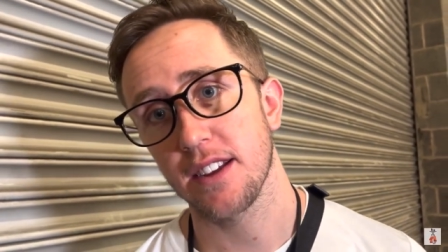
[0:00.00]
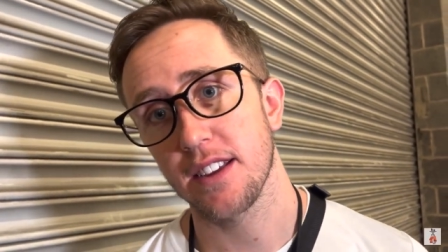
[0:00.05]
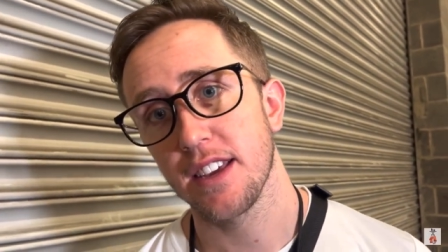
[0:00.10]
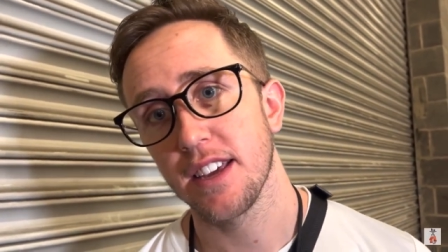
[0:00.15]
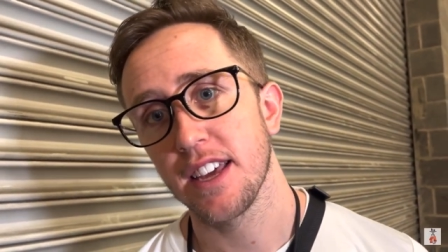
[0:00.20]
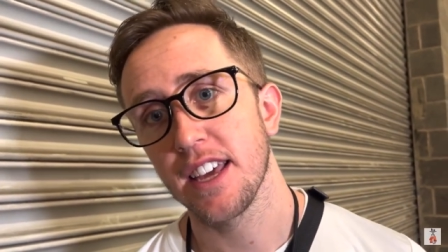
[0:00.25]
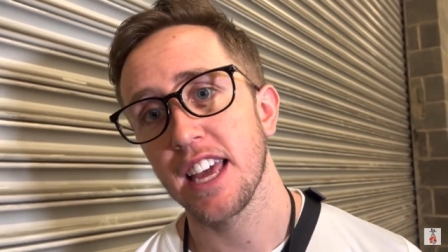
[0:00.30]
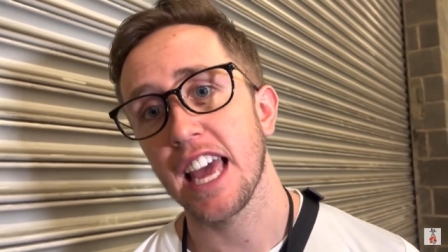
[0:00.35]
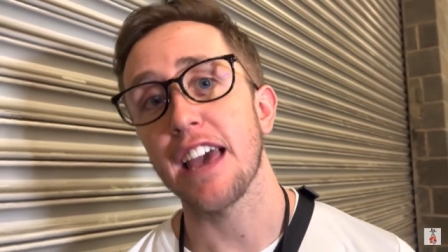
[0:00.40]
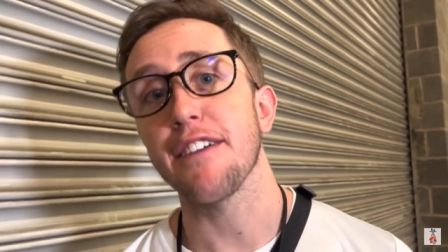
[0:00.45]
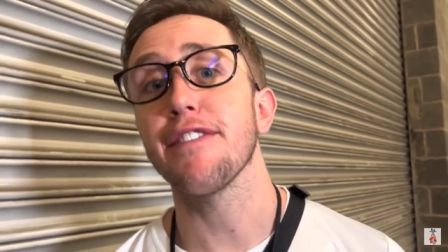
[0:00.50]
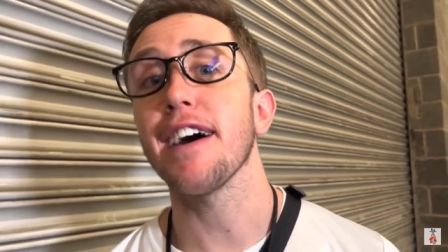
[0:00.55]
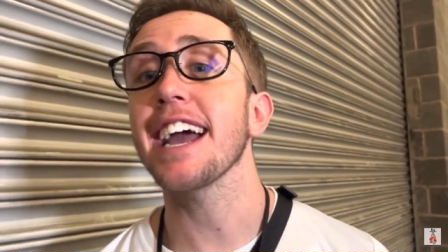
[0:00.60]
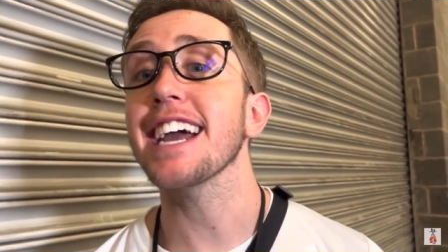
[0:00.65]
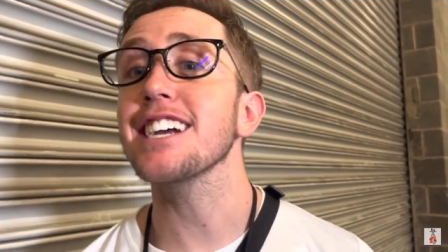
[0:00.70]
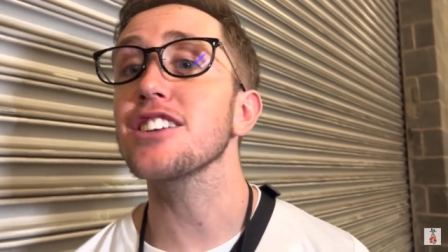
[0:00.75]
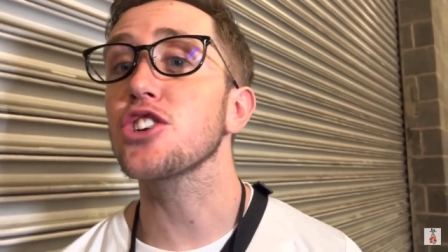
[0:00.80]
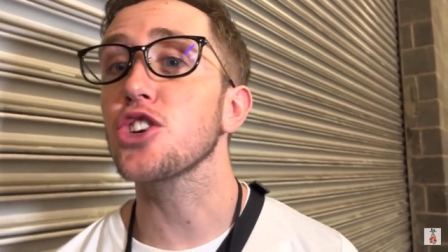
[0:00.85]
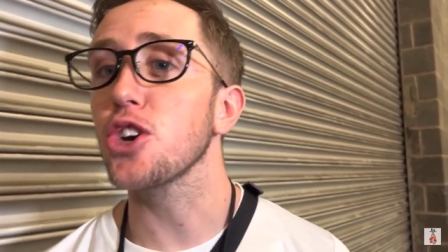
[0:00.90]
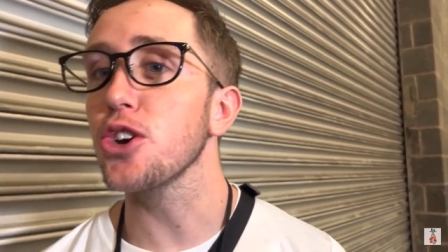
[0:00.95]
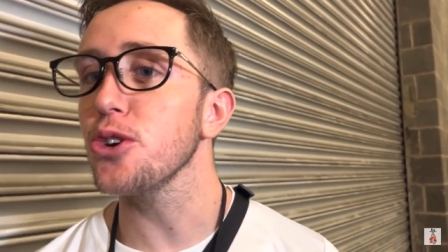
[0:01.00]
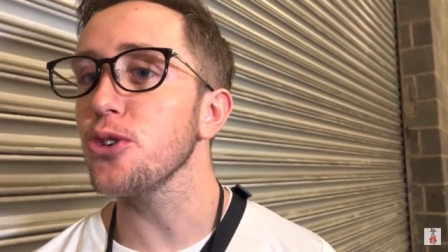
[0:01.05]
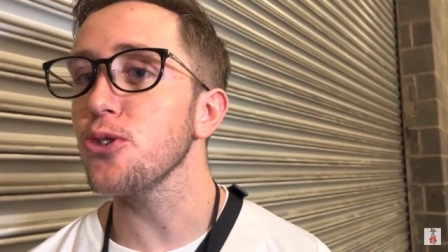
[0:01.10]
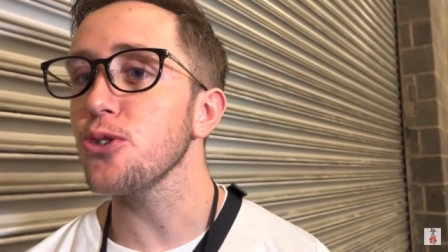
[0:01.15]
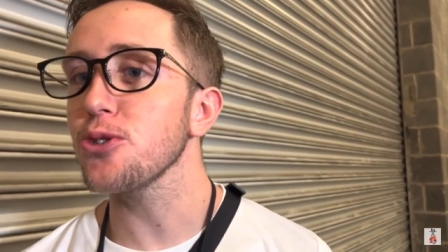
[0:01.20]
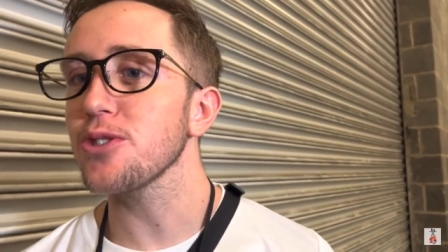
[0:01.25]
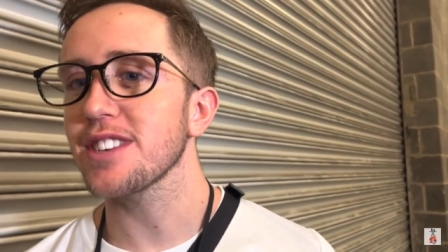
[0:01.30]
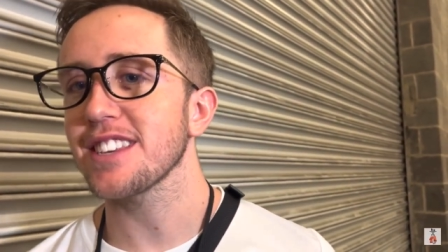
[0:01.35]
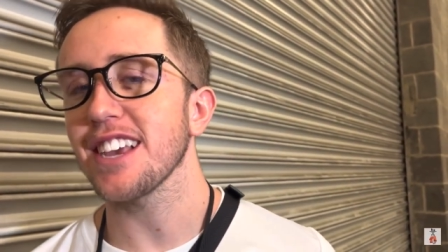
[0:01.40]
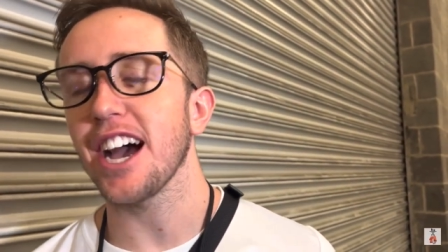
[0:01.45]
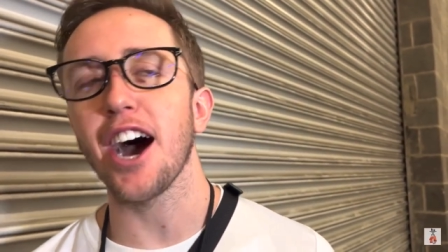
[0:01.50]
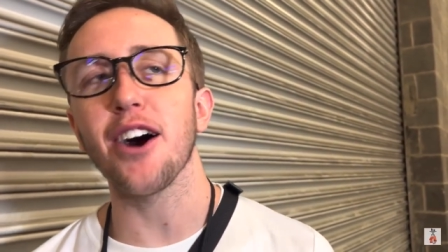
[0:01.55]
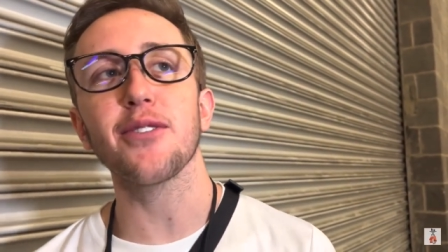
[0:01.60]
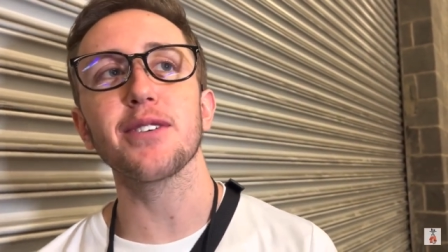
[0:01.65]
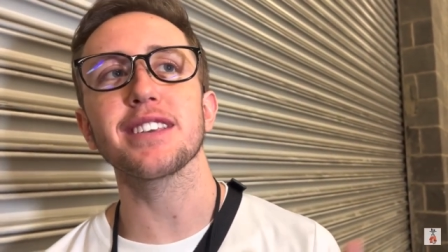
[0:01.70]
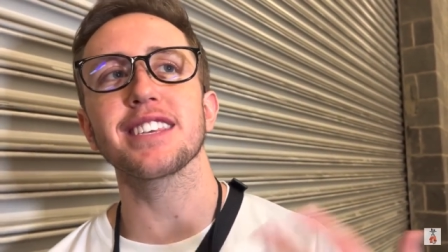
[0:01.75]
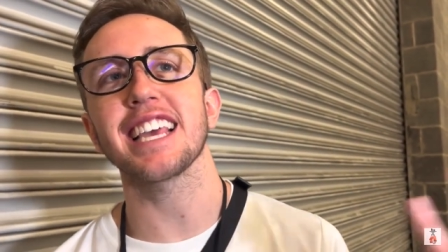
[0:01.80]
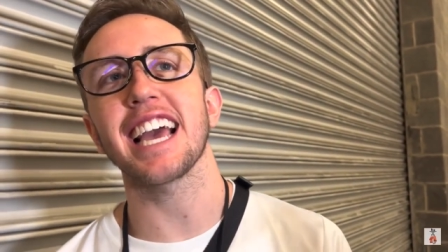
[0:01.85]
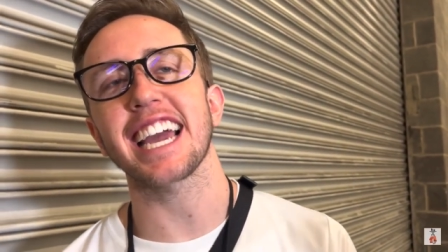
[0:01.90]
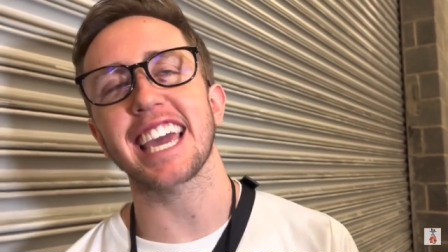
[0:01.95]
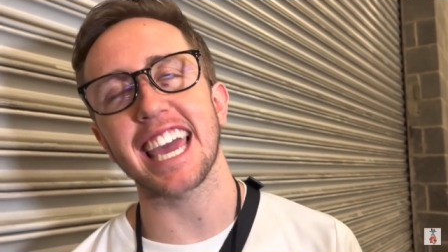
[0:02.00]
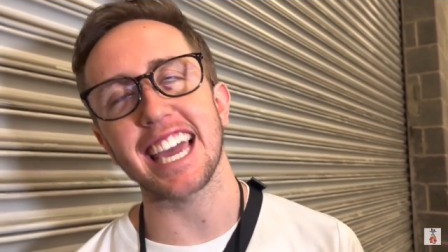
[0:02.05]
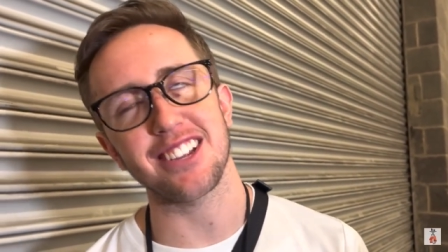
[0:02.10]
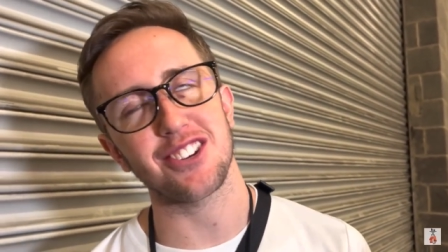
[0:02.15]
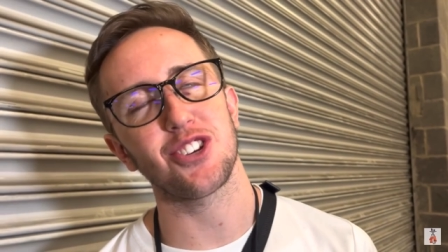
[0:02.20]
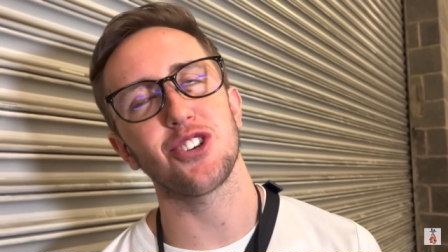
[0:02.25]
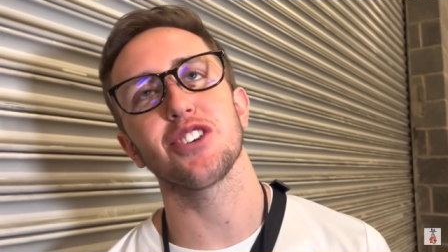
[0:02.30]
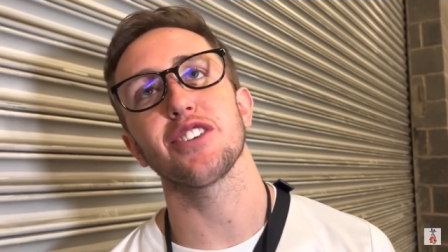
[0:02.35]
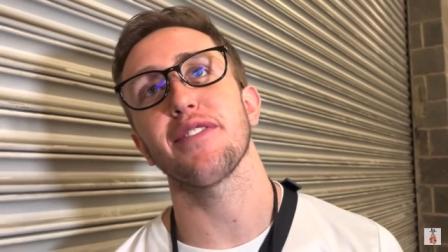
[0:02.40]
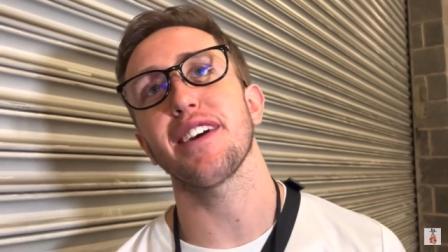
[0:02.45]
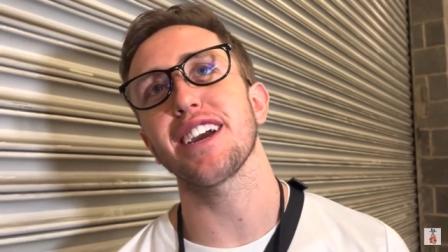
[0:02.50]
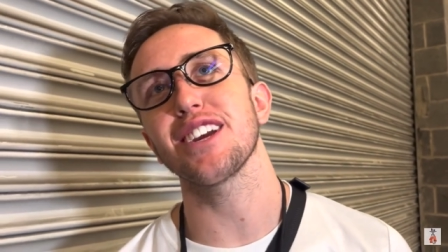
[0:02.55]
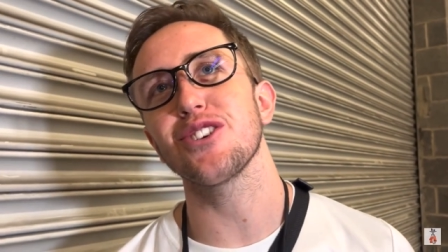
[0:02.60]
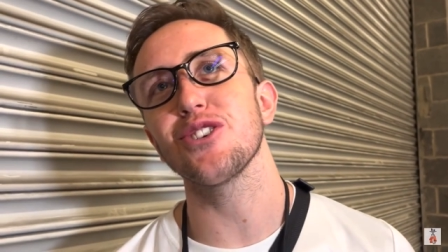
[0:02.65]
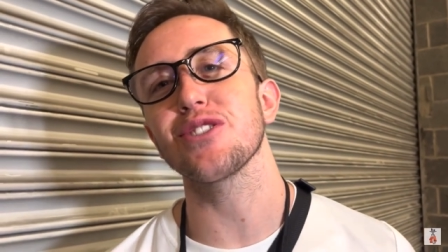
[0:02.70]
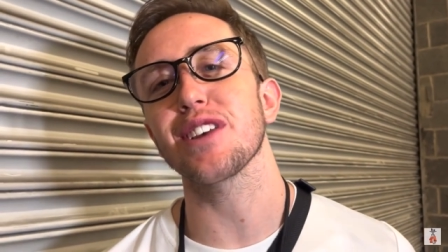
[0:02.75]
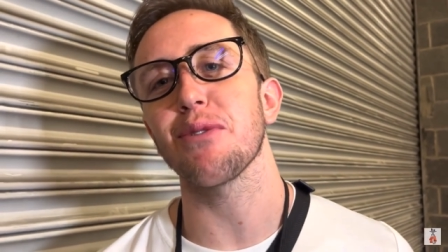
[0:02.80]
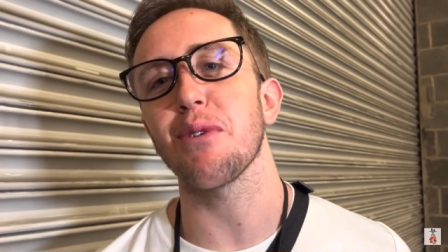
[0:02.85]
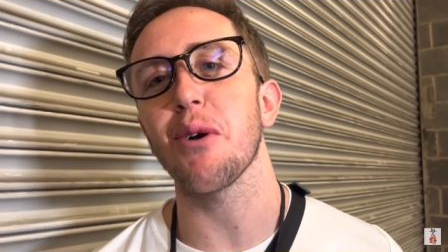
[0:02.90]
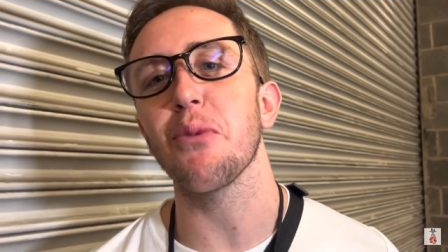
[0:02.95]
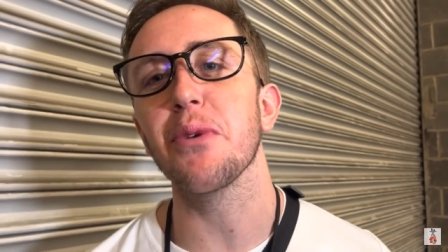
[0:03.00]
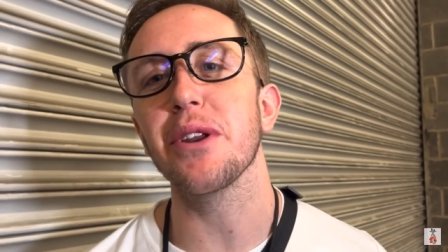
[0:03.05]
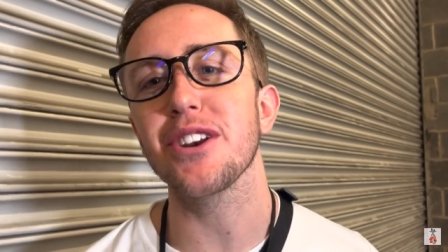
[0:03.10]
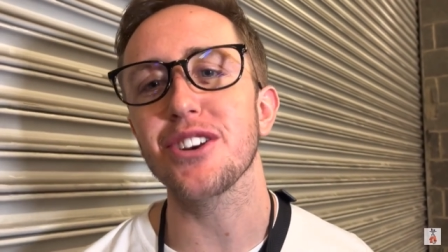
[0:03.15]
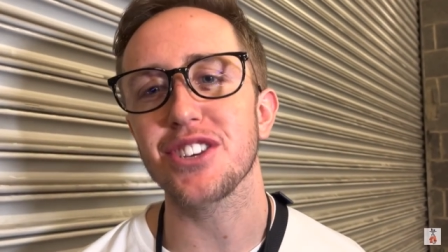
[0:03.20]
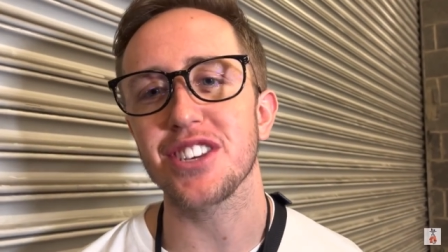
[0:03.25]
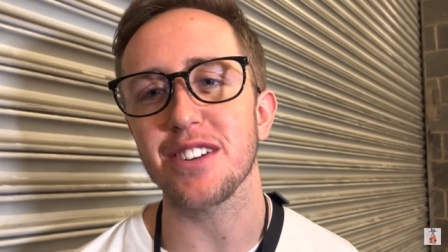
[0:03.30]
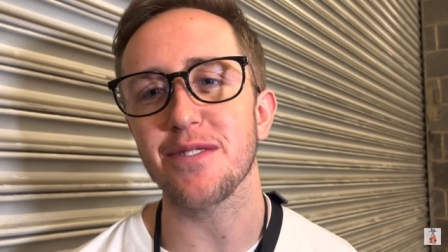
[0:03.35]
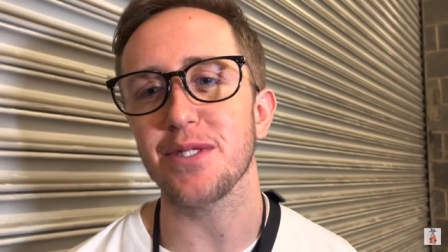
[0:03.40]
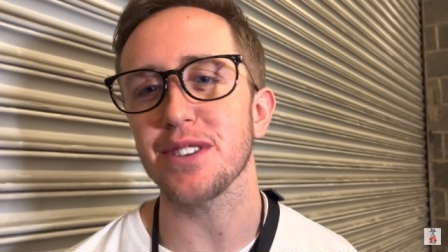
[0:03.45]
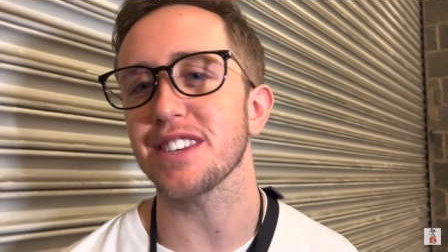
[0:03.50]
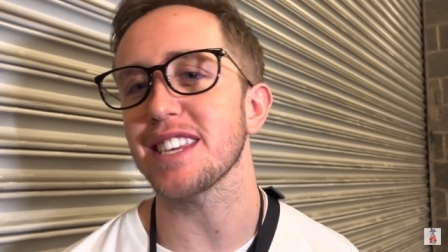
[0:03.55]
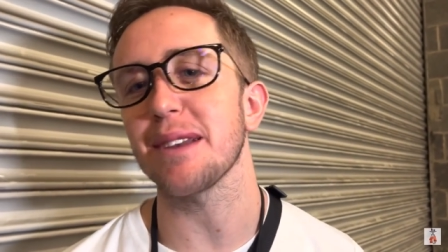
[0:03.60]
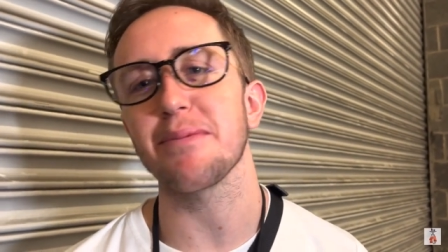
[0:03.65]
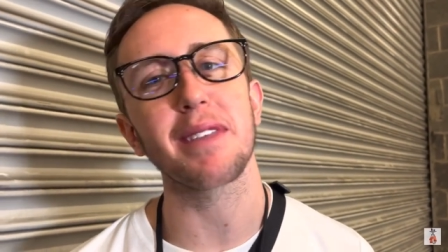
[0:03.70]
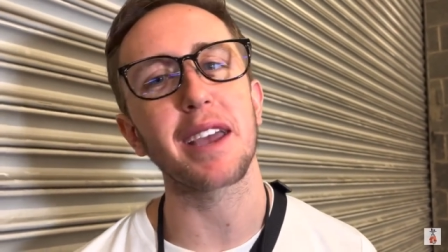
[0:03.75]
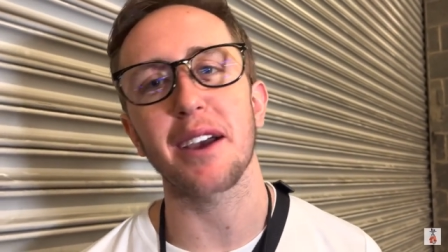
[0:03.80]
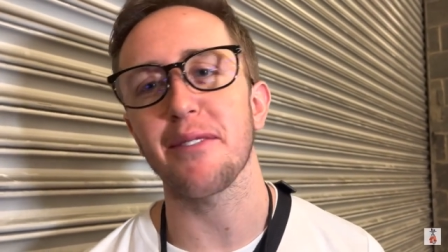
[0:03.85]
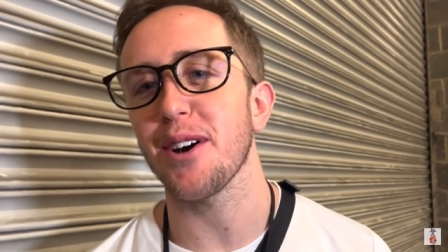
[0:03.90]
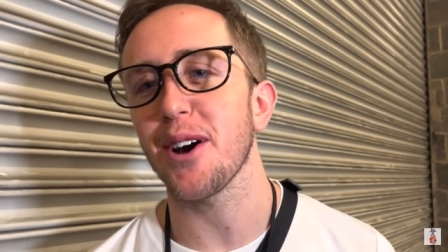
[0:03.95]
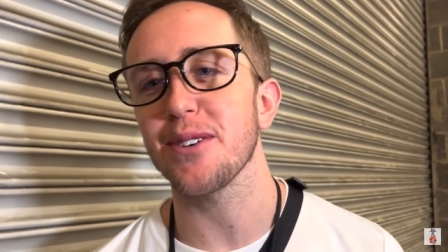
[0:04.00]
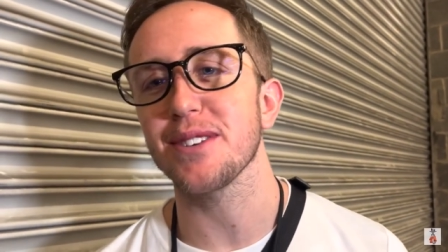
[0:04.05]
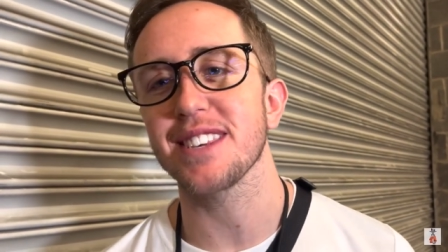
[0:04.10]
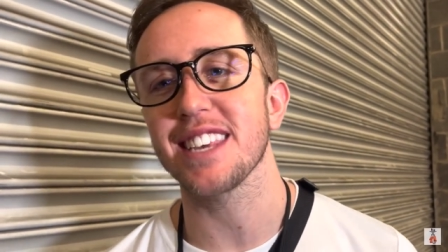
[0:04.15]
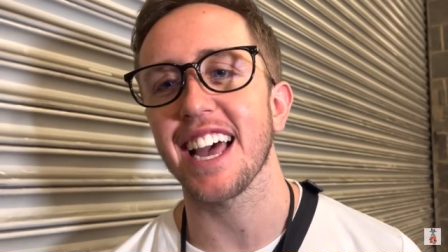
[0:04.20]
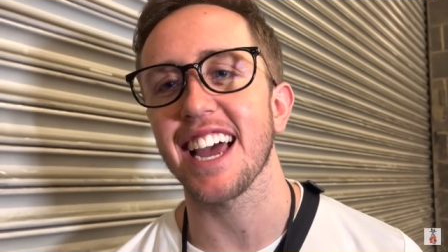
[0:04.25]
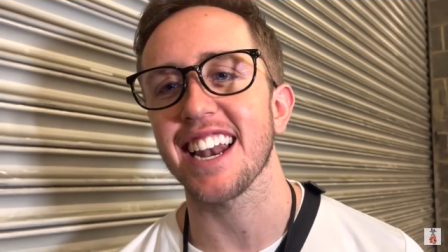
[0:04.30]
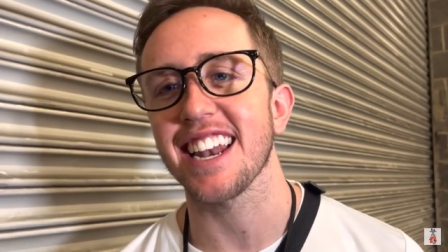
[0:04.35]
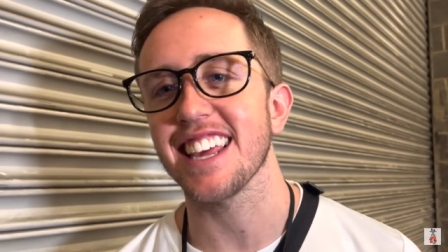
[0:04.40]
Okay. If I could choose, obviously I can't choose. If I could choose, I want Whindersson for the same yeah. thing I've always said.